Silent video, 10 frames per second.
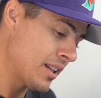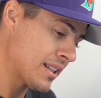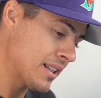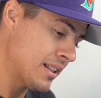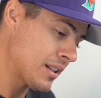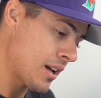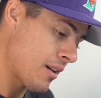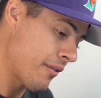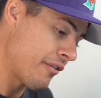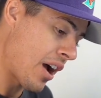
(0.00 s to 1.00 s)
This is
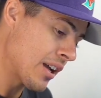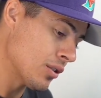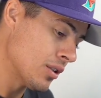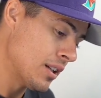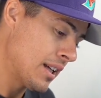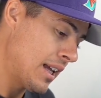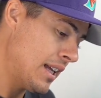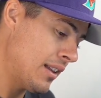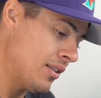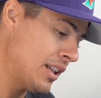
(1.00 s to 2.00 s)
vital
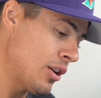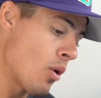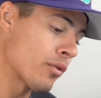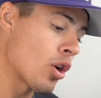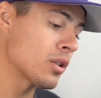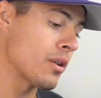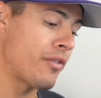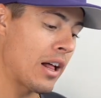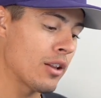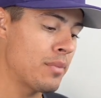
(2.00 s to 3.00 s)
in the overall
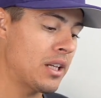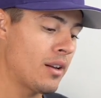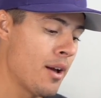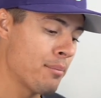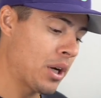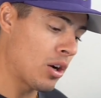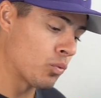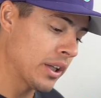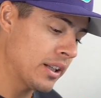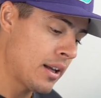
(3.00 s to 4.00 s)
development,
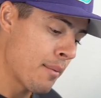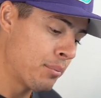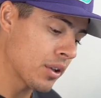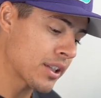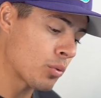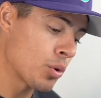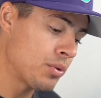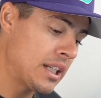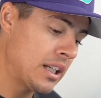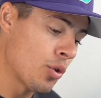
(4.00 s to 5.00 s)
but really building a
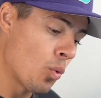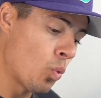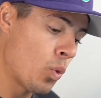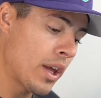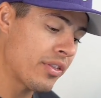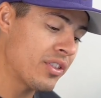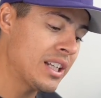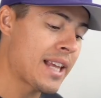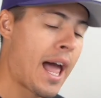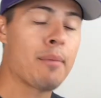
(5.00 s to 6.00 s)
routine with
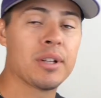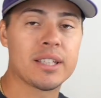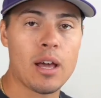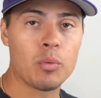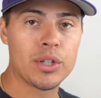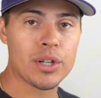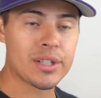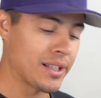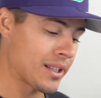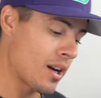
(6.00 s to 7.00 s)
these habits that we
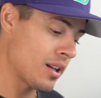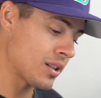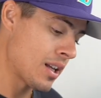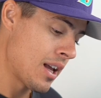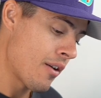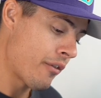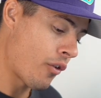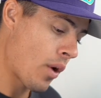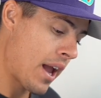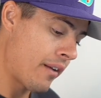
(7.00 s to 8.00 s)
just discussed
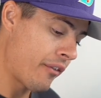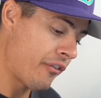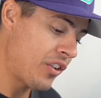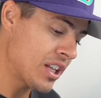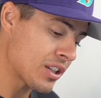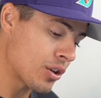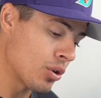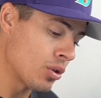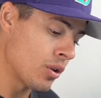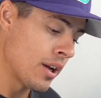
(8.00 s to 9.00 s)
for a
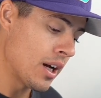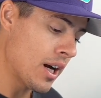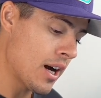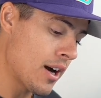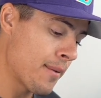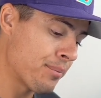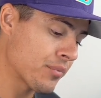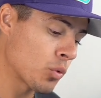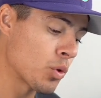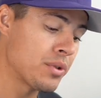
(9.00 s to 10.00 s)
physical
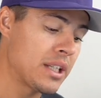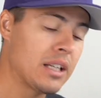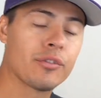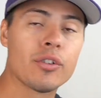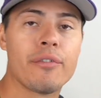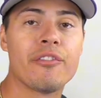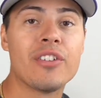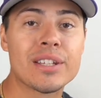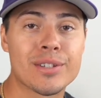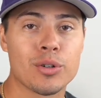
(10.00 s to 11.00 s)
routine for the
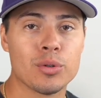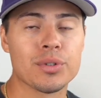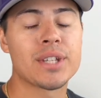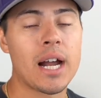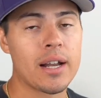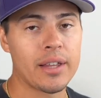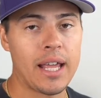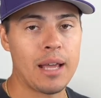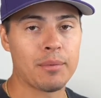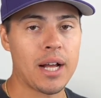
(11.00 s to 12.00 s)
physical side of the
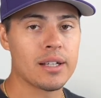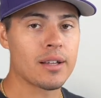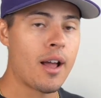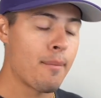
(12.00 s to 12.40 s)
game, guys.